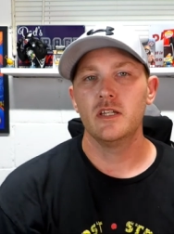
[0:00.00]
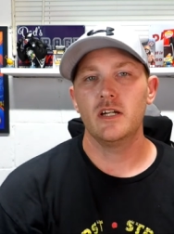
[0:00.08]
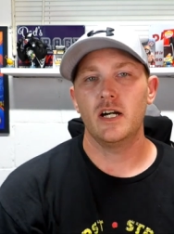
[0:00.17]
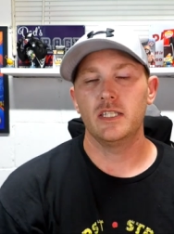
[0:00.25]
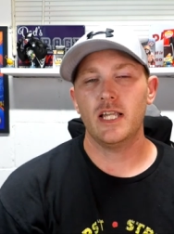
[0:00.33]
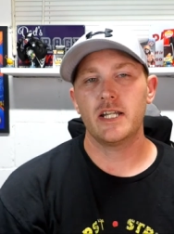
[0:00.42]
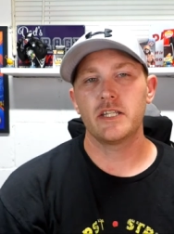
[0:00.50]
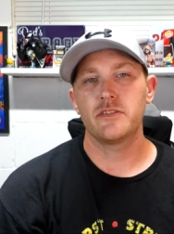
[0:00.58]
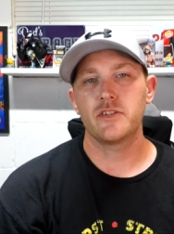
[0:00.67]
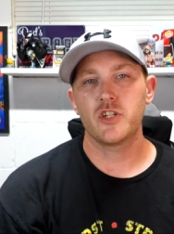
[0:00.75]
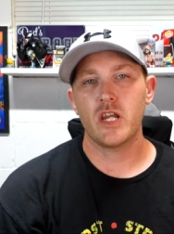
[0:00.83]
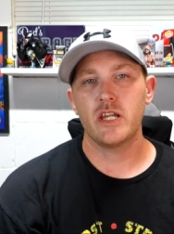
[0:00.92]
a lot of the
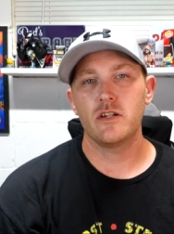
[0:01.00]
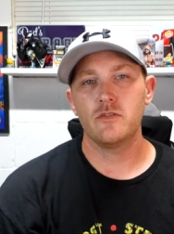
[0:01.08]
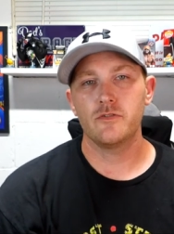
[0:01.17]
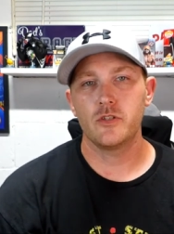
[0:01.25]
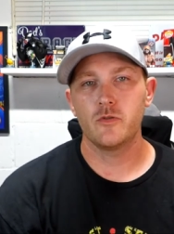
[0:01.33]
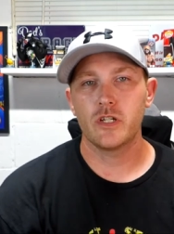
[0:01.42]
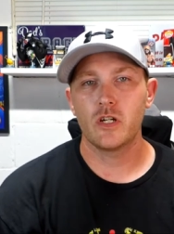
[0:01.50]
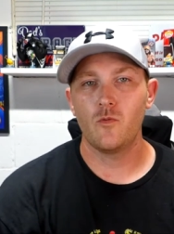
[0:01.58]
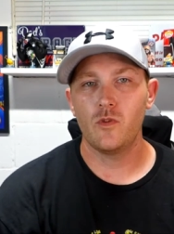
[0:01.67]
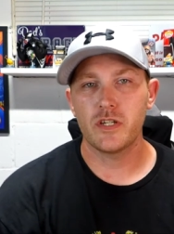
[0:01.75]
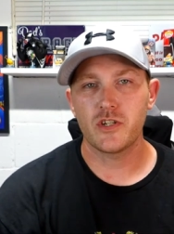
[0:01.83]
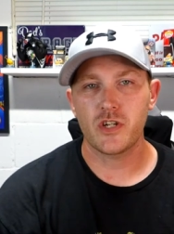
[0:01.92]
jails, you could
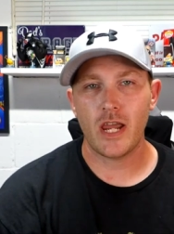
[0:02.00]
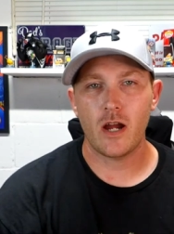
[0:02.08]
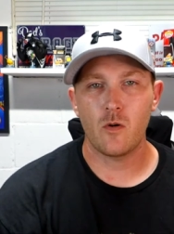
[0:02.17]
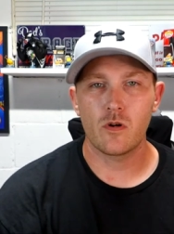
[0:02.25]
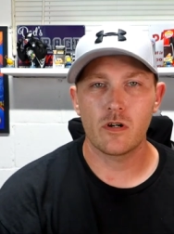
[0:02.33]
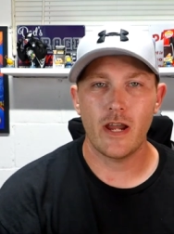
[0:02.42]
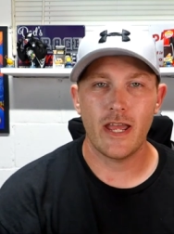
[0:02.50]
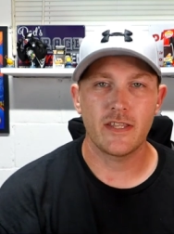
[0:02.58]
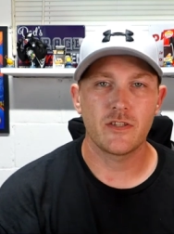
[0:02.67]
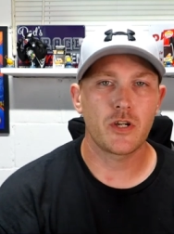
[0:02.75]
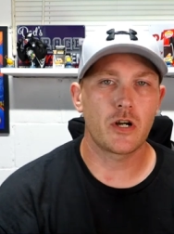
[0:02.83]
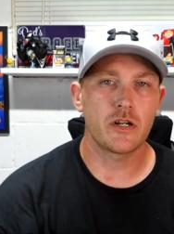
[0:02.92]
only shower at
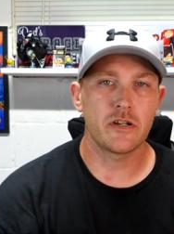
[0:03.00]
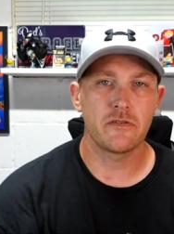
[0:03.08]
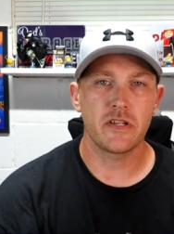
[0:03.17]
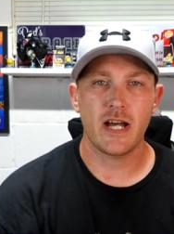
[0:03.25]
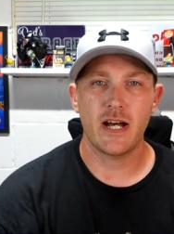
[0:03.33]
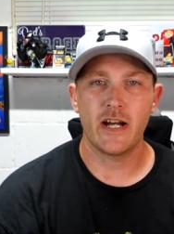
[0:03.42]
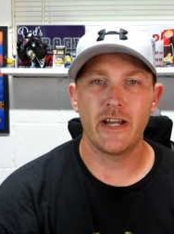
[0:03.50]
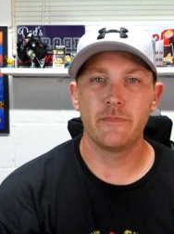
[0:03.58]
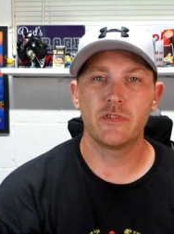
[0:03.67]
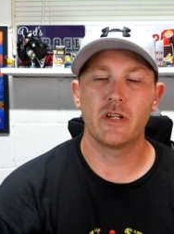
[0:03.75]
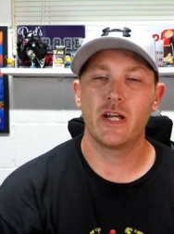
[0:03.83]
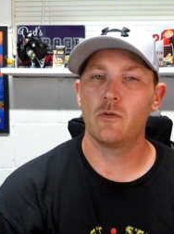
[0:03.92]
certain
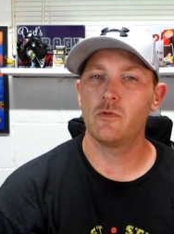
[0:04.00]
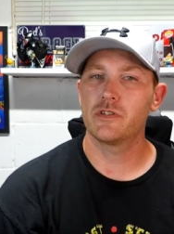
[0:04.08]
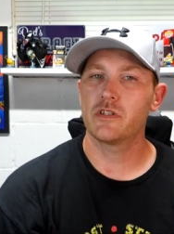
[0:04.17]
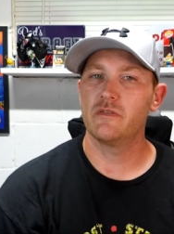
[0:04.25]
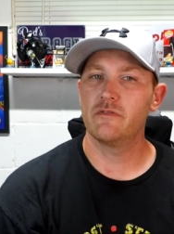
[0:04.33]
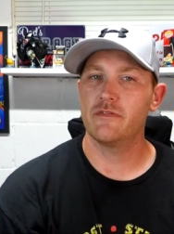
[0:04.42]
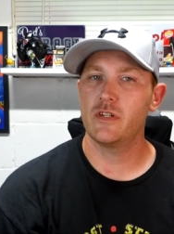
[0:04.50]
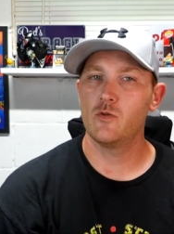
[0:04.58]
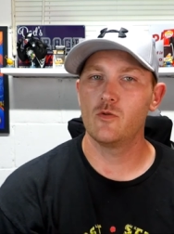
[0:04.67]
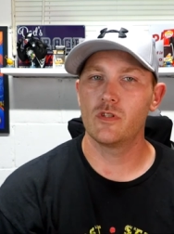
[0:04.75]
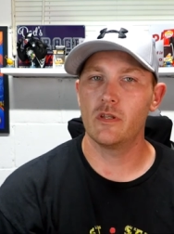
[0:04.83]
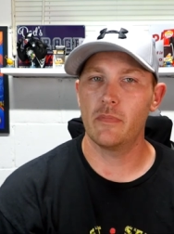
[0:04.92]
times, and I was
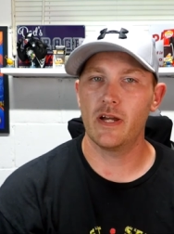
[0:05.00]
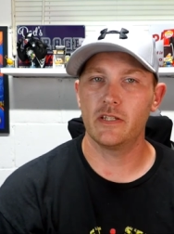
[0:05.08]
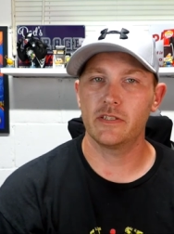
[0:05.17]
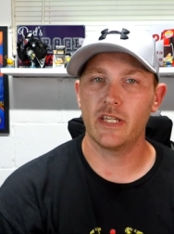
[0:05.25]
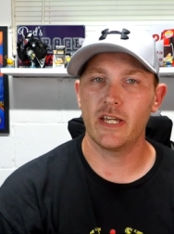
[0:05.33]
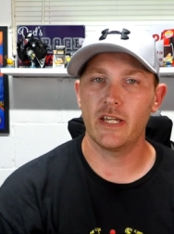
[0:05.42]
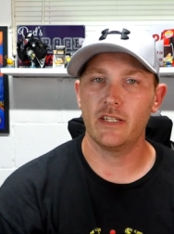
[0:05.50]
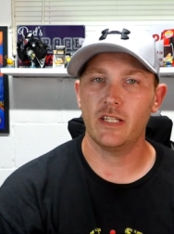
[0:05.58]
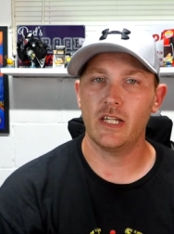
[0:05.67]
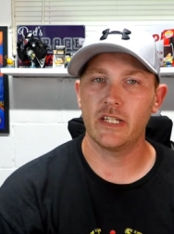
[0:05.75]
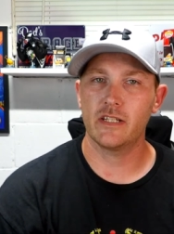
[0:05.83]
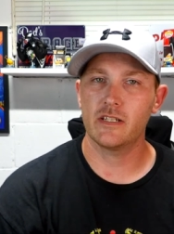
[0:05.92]
confused about that.
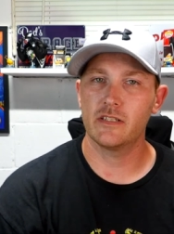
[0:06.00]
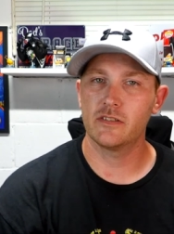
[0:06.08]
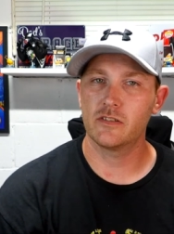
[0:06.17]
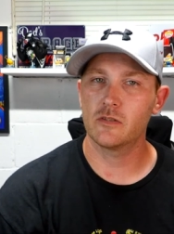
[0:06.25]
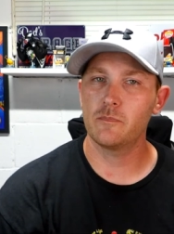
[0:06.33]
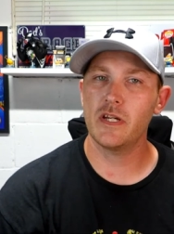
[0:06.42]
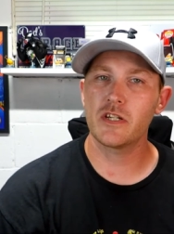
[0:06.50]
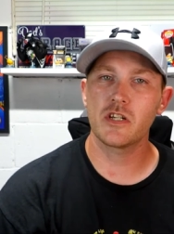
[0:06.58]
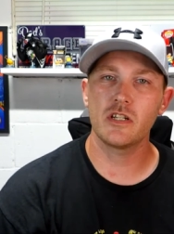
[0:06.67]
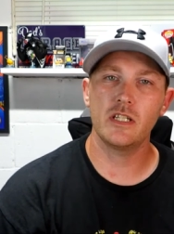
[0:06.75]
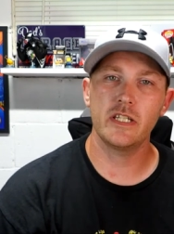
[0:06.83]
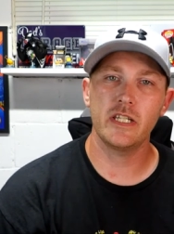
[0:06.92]
Like, because
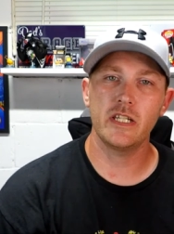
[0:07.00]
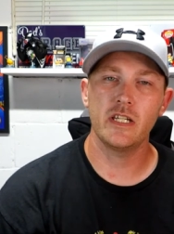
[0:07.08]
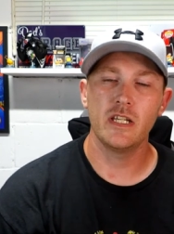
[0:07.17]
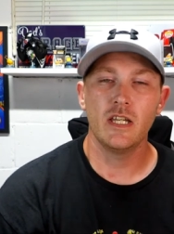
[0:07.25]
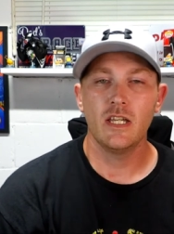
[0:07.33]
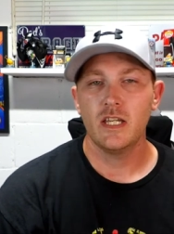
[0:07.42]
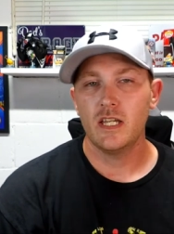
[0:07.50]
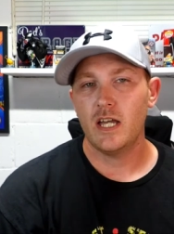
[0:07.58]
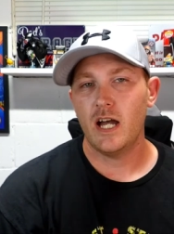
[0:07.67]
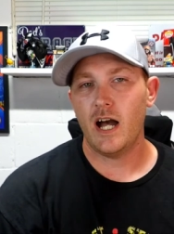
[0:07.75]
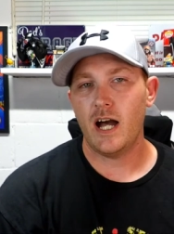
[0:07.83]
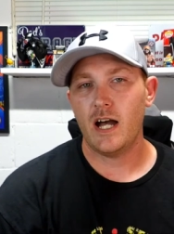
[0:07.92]
especially
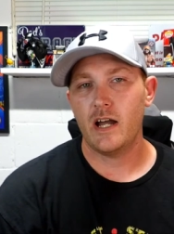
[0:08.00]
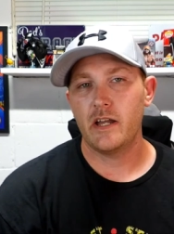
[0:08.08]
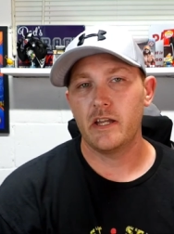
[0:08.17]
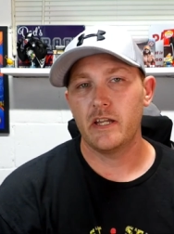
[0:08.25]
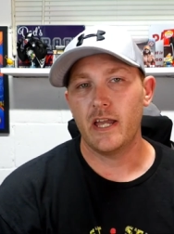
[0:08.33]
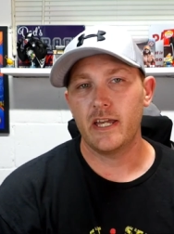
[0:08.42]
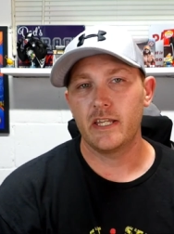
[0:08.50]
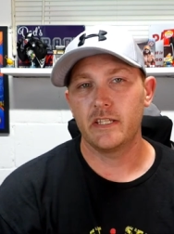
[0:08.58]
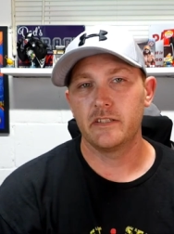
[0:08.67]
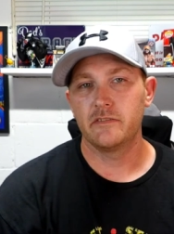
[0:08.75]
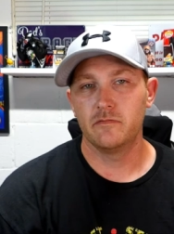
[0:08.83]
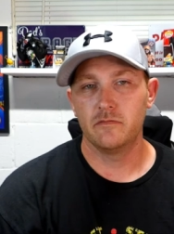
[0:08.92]
I
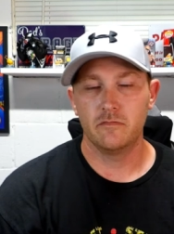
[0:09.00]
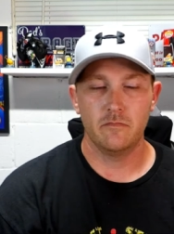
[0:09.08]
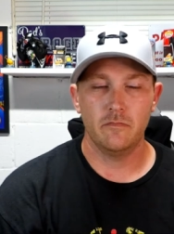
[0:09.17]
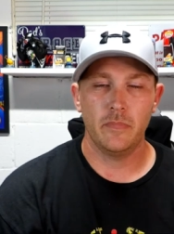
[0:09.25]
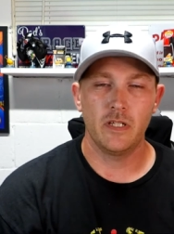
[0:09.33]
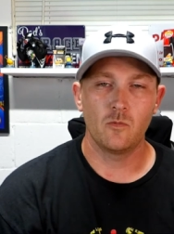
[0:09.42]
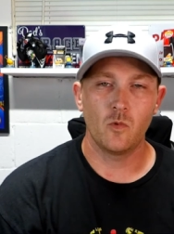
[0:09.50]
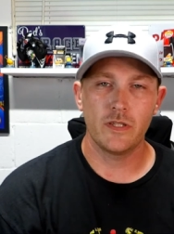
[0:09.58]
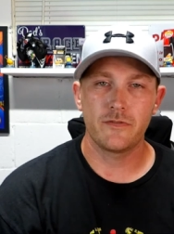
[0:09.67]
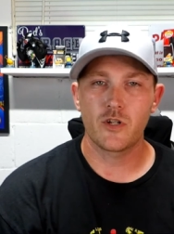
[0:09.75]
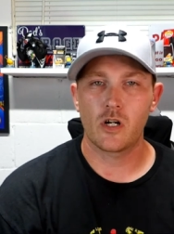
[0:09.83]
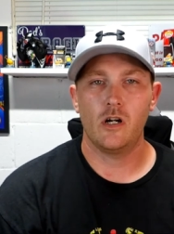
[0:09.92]
had been
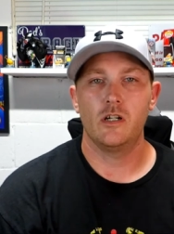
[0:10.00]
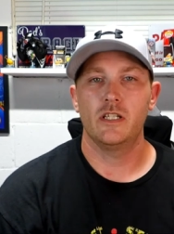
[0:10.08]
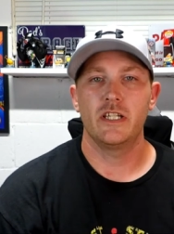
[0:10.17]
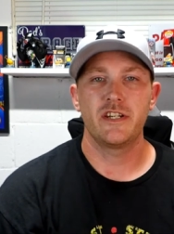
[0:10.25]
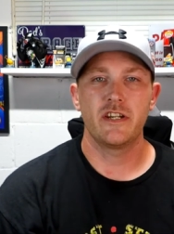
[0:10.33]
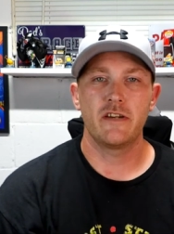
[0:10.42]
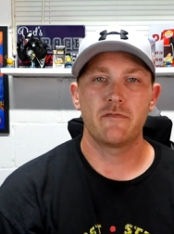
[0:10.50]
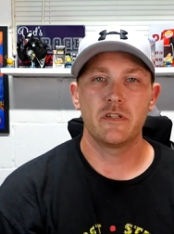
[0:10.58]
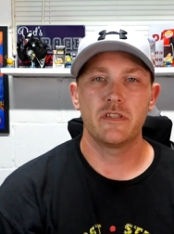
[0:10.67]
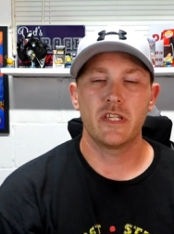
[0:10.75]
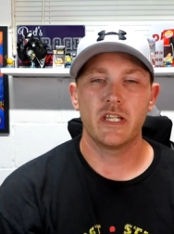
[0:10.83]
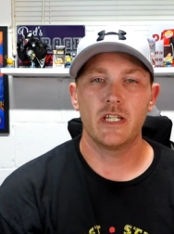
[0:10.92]
withdrawing and
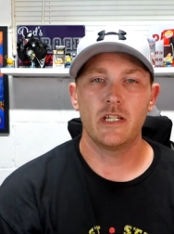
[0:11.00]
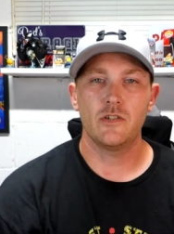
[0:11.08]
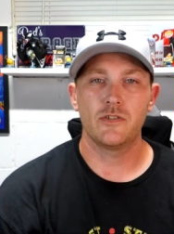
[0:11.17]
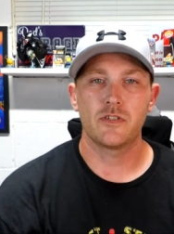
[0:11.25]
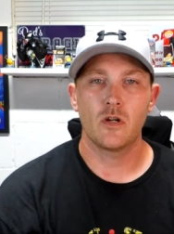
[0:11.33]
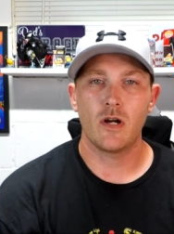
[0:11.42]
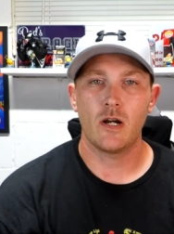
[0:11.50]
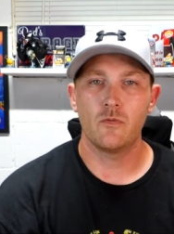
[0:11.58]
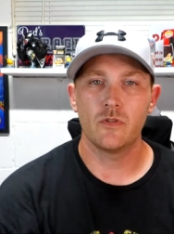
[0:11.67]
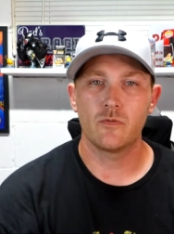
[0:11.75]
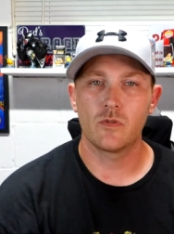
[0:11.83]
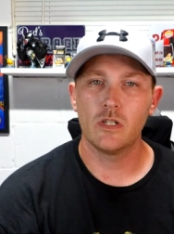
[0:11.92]
everything else, so I
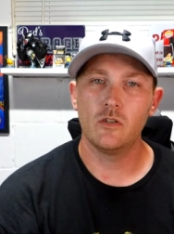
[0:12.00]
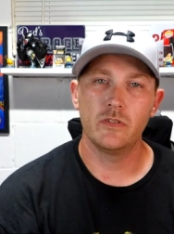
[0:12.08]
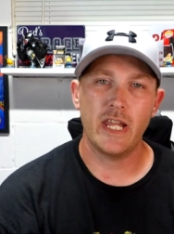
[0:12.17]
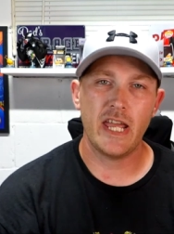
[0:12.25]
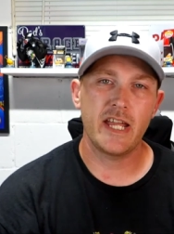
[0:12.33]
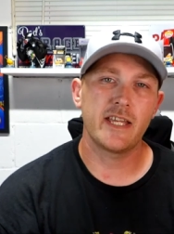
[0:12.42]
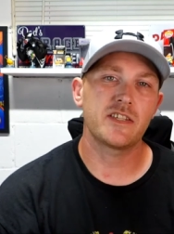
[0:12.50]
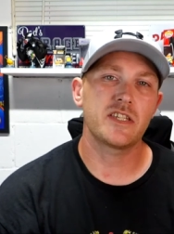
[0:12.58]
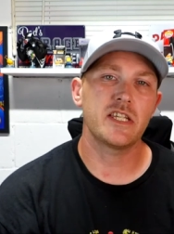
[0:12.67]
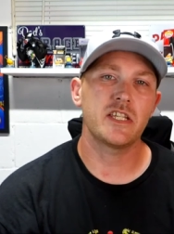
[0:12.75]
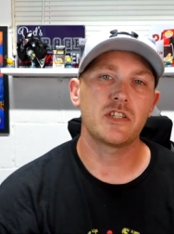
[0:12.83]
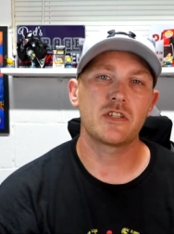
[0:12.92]
was real
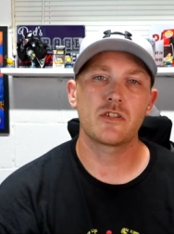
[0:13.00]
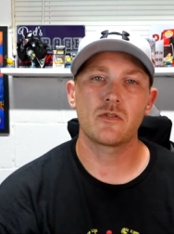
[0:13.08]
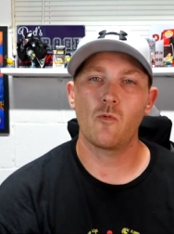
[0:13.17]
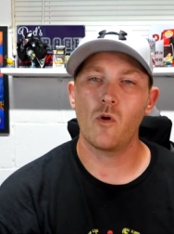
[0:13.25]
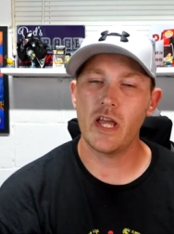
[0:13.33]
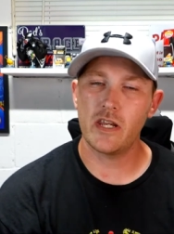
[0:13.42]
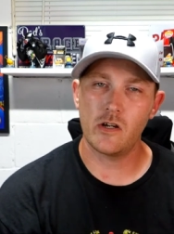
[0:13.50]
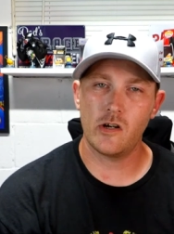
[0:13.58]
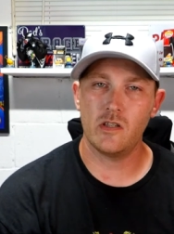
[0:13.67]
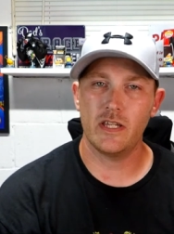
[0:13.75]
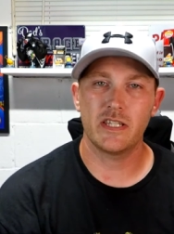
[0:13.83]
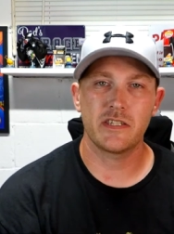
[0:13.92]
nasty, sweating all that